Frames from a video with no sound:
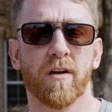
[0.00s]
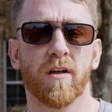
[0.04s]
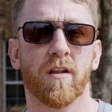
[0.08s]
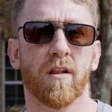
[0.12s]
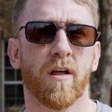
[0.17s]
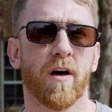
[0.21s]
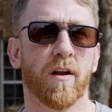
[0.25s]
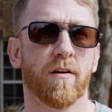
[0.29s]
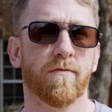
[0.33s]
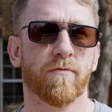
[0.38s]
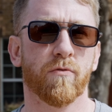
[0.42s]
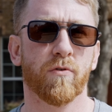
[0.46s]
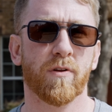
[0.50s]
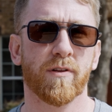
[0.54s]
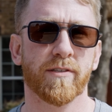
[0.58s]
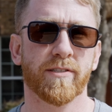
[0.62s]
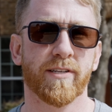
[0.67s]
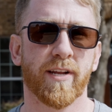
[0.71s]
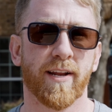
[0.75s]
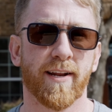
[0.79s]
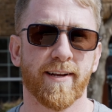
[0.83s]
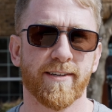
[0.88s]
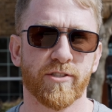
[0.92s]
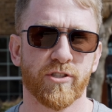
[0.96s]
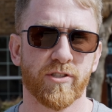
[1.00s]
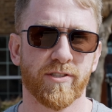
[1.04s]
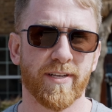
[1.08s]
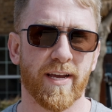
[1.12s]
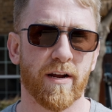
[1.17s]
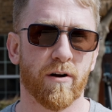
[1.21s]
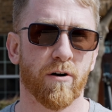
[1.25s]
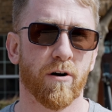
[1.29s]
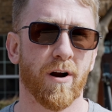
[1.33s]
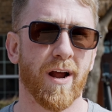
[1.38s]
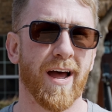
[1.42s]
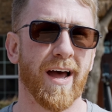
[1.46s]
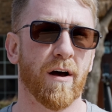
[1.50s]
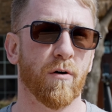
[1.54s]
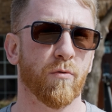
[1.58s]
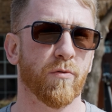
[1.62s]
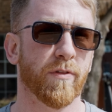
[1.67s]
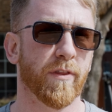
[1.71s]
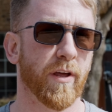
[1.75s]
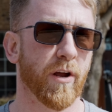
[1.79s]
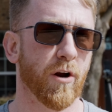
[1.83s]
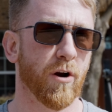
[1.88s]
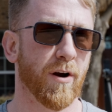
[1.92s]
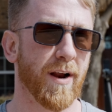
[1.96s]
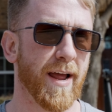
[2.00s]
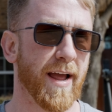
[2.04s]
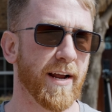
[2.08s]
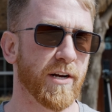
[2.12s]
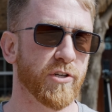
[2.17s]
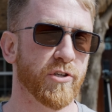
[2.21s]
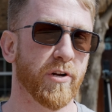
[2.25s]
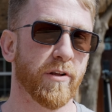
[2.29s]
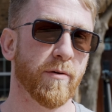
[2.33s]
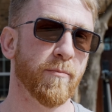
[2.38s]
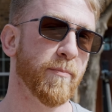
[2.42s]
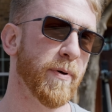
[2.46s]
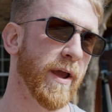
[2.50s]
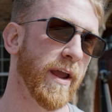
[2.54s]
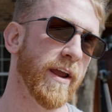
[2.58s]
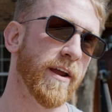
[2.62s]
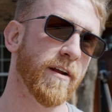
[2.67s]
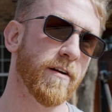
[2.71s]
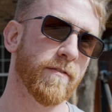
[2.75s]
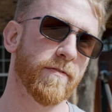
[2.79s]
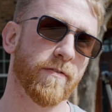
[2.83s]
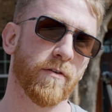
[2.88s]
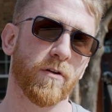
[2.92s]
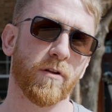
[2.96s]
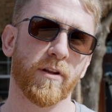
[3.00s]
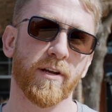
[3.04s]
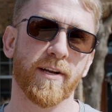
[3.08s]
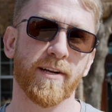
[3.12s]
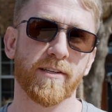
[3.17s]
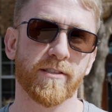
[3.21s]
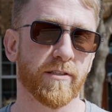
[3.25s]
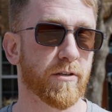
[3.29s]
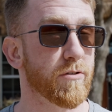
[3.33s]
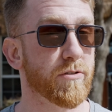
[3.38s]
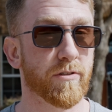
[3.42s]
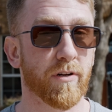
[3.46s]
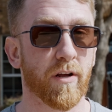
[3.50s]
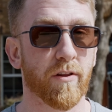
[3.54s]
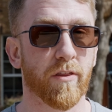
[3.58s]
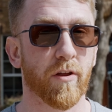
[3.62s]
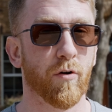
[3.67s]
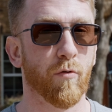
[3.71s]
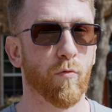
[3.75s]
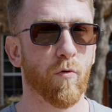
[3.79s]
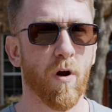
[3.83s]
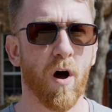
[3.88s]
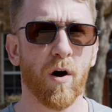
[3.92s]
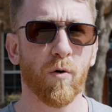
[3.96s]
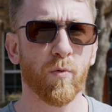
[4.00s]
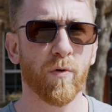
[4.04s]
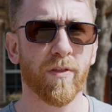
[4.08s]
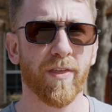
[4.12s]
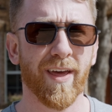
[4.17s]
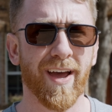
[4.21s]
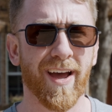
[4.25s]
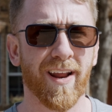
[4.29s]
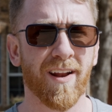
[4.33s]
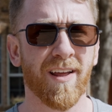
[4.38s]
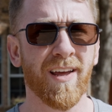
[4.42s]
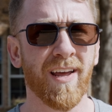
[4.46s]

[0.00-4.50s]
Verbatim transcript: A lot of real estate agents are out there actually paying for leads. There's nothing wrong with that.